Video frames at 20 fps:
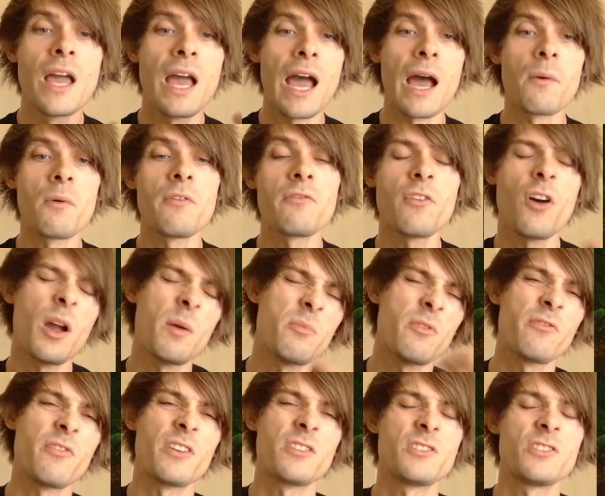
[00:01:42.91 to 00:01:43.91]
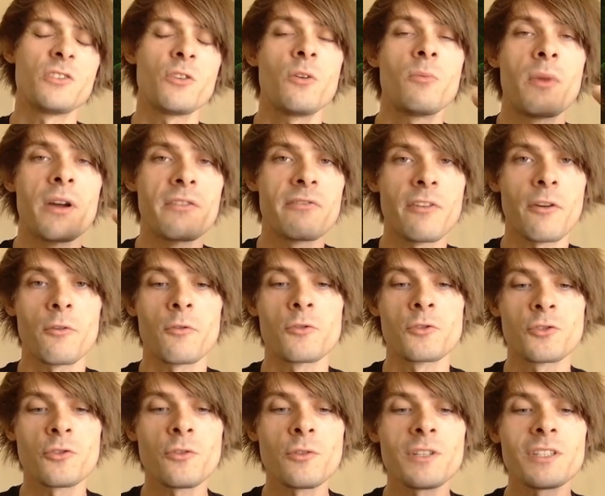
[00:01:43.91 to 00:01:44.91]
However, I prefer to do it on my Feral
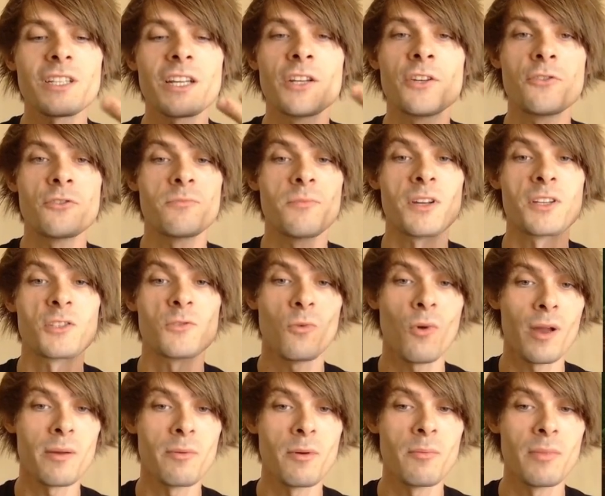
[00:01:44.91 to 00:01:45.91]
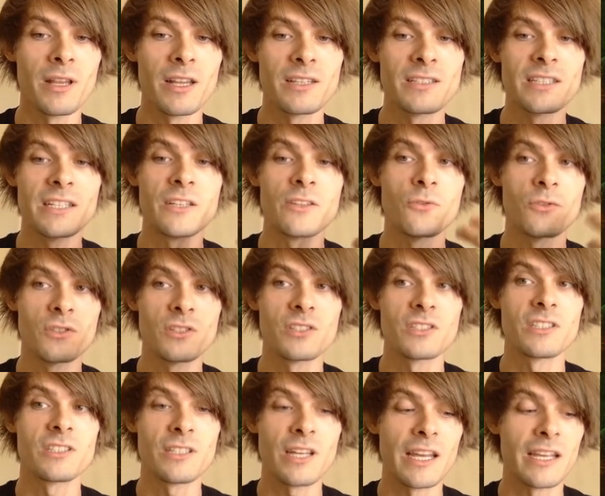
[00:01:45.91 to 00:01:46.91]
Druid and use my swipe ability in order
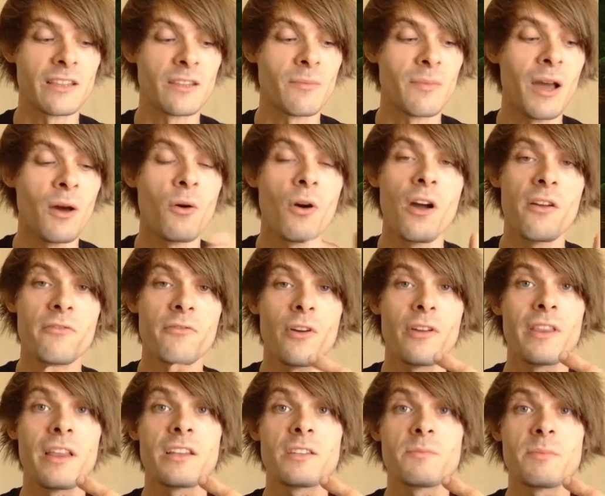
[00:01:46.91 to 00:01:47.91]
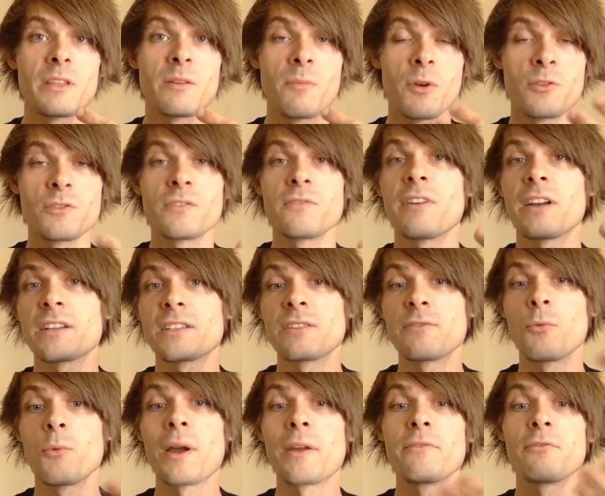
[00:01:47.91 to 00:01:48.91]
to take them out. I find that to be the most
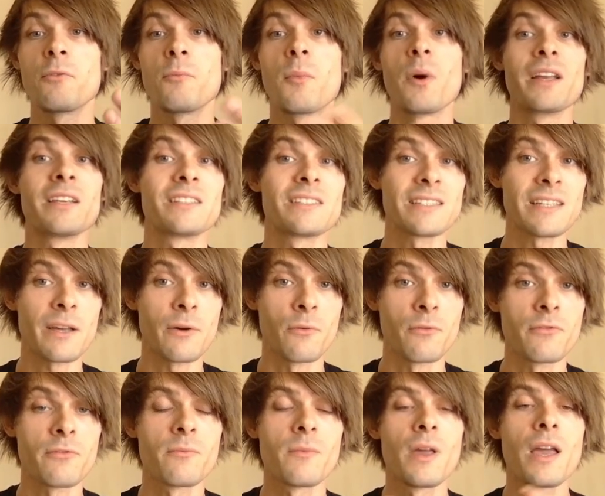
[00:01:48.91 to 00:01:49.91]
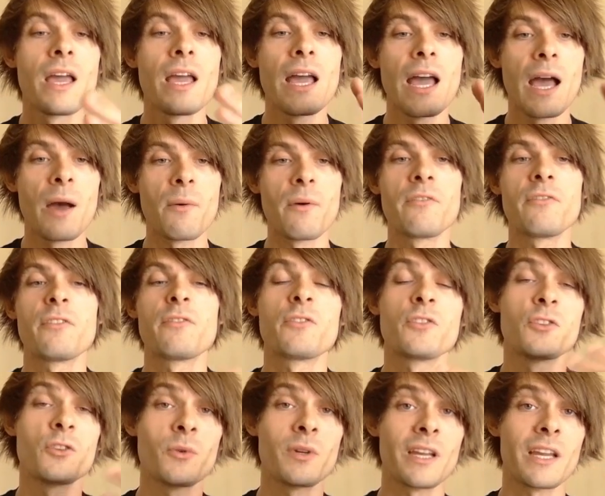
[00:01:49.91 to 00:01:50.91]
effective way for myself. However, if
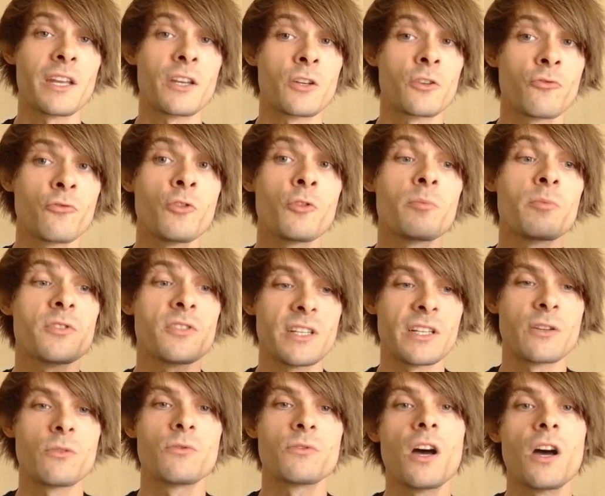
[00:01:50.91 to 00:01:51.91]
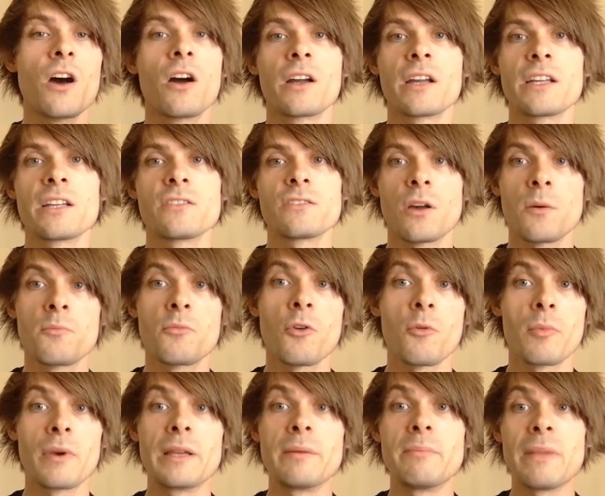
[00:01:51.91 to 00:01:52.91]
you're doing it in a group, single targets are
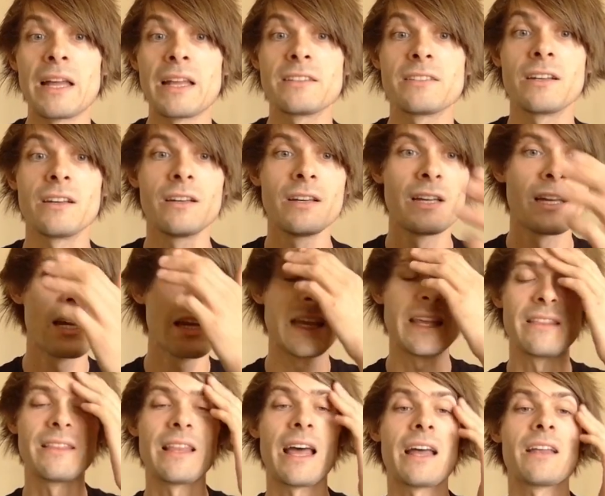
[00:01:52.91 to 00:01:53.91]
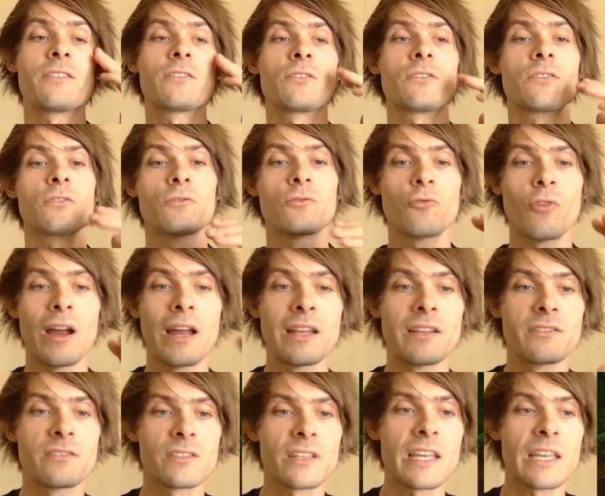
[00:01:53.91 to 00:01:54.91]
probably better in that
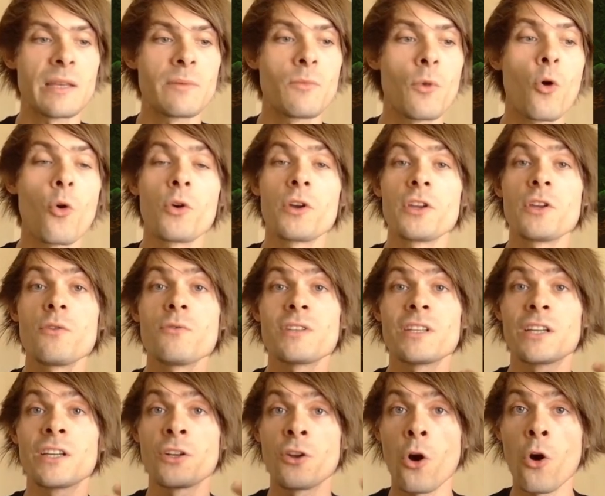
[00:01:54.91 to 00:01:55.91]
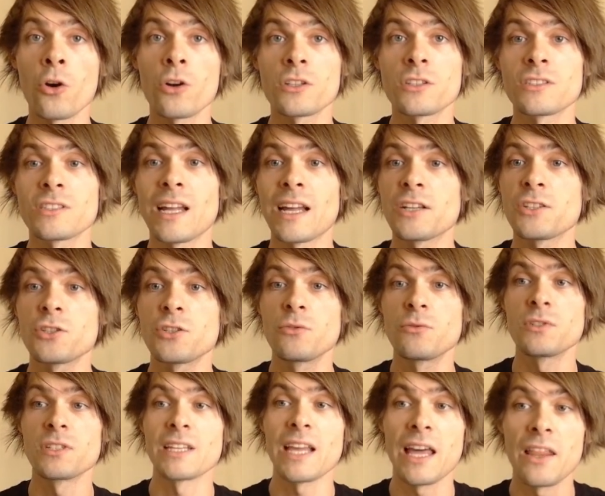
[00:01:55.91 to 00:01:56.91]
grand scheme, or using an ox statue
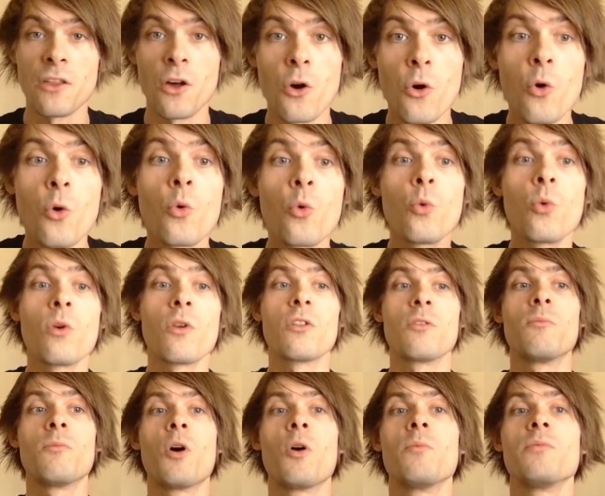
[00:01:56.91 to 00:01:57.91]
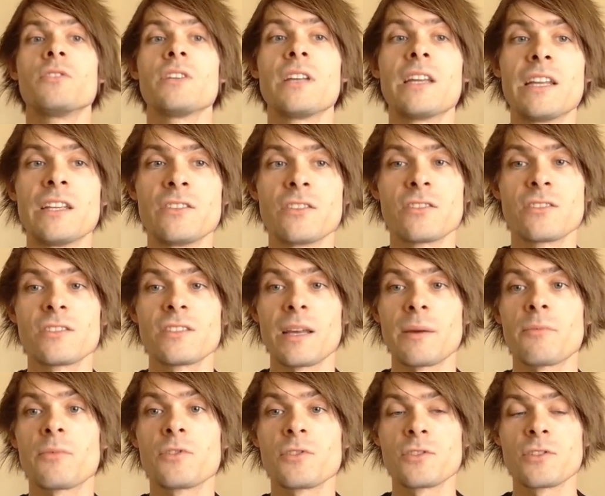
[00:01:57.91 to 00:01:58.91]
to gather all of the mobs into
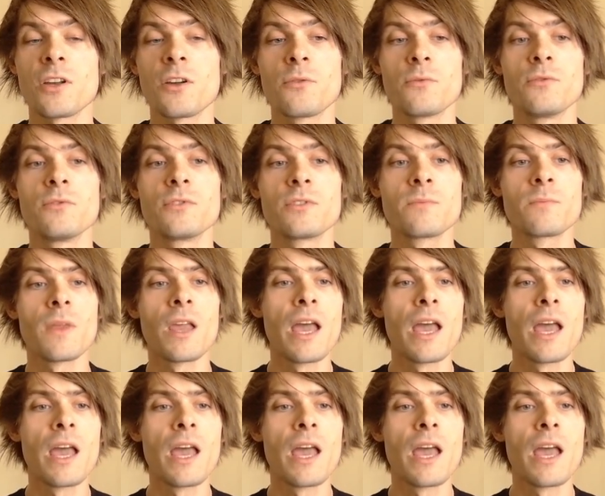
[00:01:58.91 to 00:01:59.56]
separate zones.